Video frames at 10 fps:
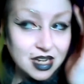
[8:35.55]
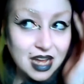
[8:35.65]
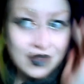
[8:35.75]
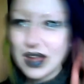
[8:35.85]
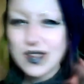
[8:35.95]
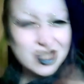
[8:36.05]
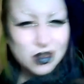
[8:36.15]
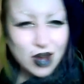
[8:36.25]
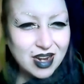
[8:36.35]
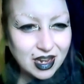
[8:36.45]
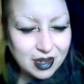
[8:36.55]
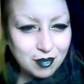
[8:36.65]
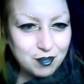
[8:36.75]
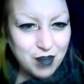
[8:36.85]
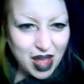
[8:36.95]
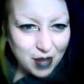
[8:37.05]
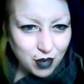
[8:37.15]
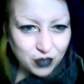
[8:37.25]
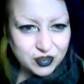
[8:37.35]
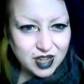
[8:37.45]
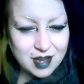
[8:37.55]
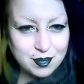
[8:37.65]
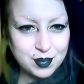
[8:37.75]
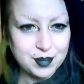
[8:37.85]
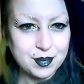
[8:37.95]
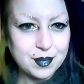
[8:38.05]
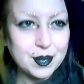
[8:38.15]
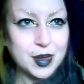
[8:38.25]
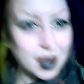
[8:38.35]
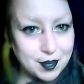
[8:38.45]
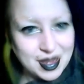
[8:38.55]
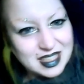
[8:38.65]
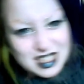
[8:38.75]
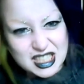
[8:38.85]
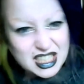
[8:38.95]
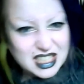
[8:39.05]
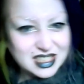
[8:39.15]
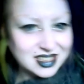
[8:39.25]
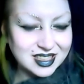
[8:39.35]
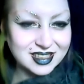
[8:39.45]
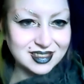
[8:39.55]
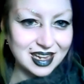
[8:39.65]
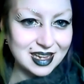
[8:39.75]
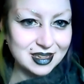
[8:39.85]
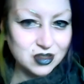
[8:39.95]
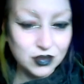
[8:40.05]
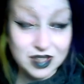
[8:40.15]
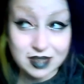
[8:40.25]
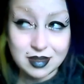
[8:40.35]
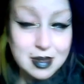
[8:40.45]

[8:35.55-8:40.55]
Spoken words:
And these great behemoth type pieces and sort of thing.